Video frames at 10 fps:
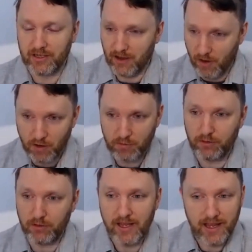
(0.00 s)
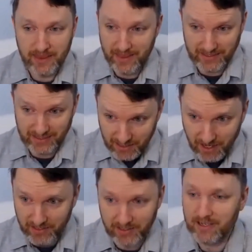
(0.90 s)
they're horrible, they
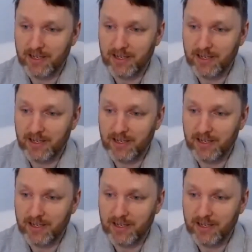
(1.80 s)
suck,